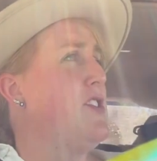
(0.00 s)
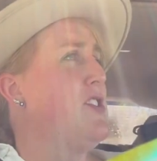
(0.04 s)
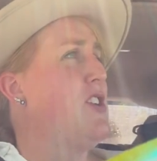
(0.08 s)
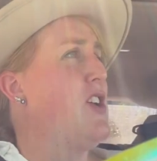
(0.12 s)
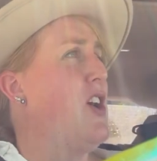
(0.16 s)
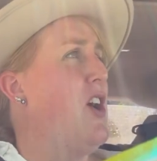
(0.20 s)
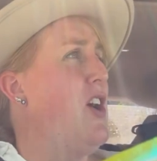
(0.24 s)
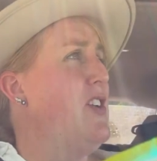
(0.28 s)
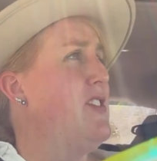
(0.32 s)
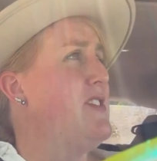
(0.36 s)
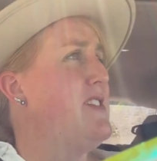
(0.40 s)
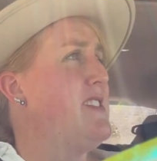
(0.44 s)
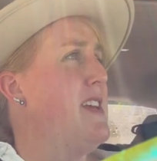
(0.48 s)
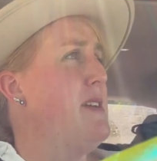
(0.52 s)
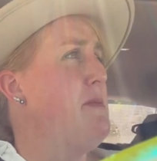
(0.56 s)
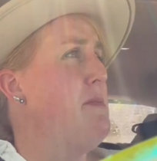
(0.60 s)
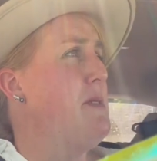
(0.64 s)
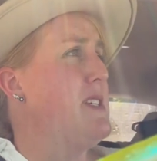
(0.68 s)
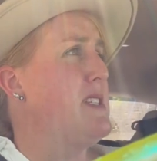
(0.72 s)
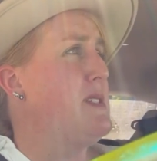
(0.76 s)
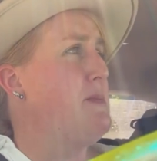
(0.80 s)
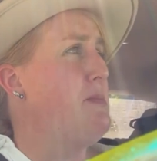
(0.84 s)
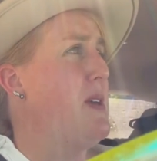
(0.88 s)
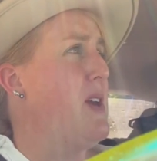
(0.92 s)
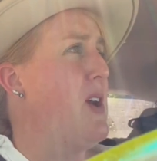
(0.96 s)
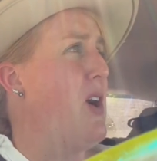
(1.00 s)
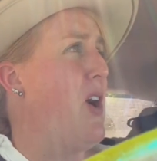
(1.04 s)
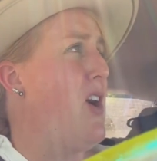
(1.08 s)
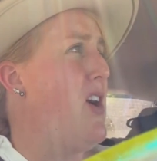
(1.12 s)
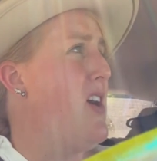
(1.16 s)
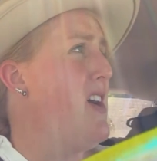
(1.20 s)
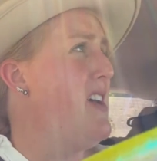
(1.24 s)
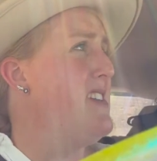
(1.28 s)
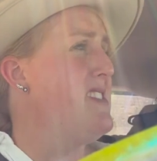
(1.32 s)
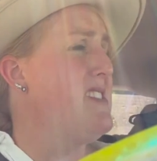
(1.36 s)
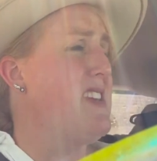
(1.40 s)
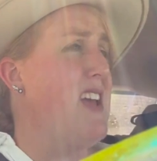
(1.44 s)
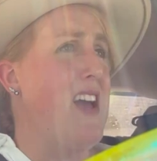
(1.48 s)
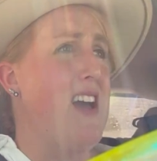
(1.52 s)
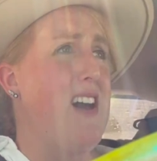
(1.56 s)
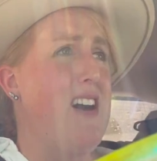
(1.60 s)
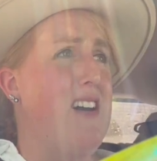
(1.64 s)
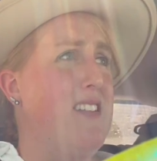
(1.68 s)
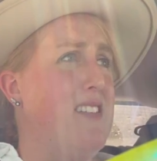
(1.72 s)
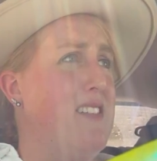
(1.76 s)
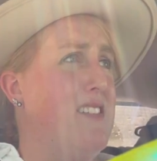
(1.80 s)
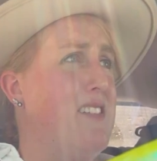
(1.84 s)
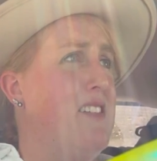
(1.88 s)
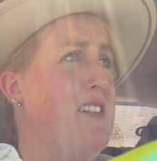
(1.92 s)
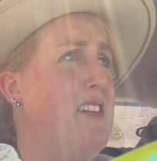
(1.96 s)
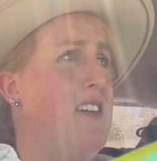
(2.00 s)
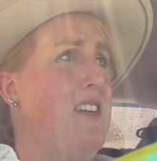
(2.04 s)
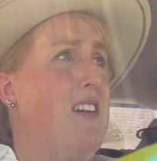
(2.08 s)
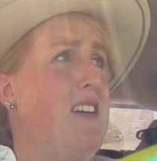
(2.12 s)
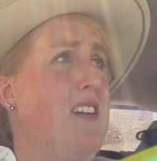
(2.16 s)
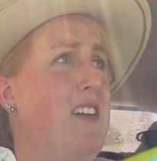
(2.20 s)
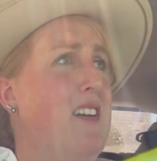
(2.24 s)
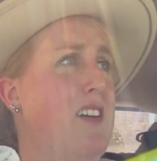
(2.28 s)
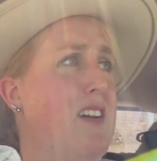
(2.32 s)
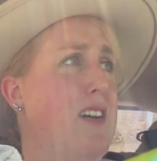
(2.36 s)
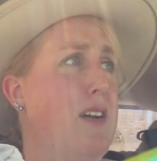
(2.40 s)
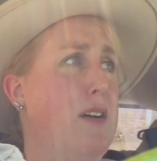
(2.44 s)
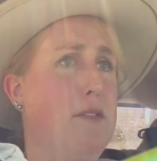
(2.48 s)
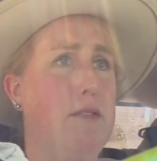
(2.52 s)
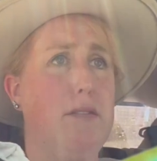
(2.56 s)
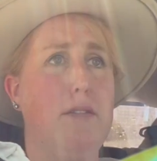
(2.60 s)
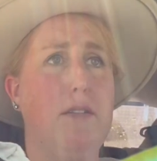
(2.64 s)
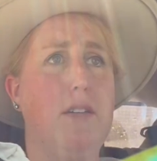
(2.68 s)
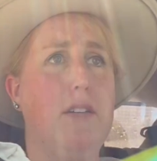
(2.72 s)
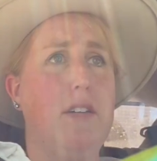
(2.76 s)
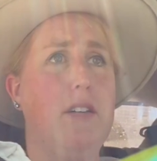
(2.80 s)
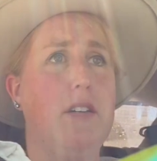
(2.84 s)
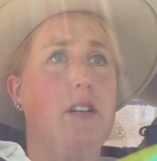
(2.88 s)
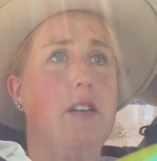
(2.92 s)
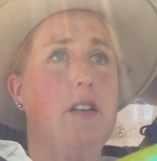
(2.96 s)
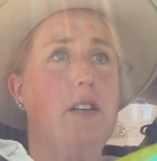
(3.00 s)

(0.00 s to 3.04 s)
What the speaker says: coats. They must be hot as hell. Ugh.